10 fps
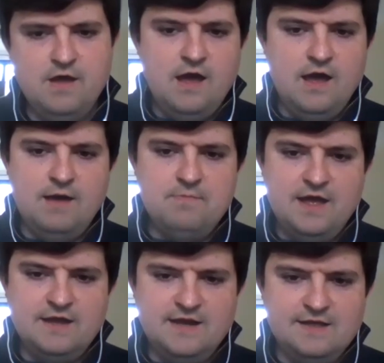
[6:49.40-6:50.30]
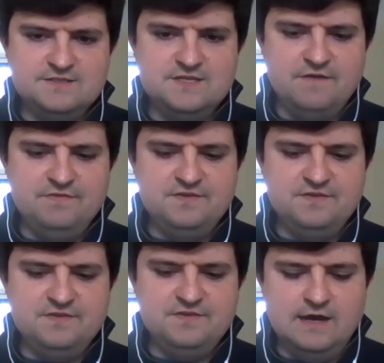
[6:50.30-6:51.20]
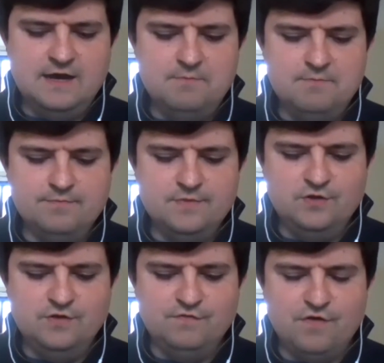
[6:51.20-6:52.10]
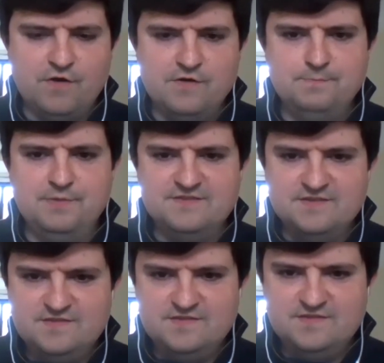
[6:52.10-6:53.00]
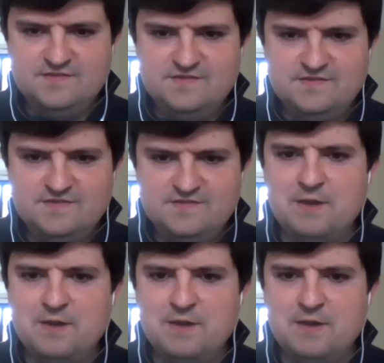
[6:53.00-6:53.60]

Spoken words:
And Alison, obviously, you've heard businesses come out.